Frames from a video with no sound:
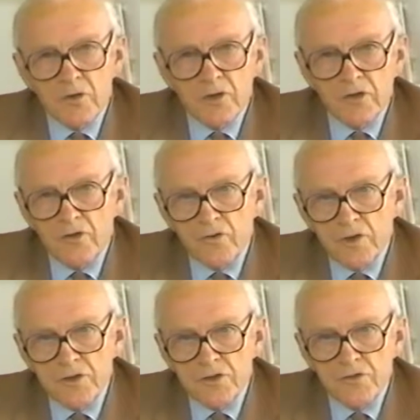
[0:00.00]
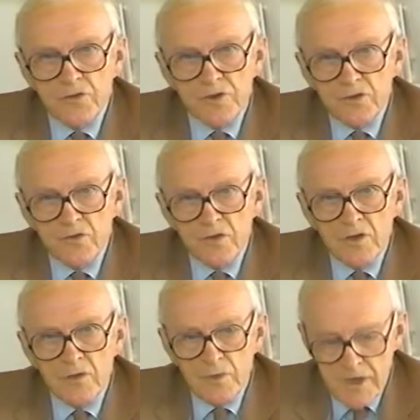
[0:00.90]
organizations such as the
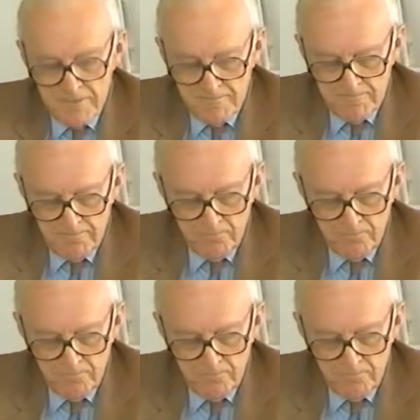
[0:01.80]
UN.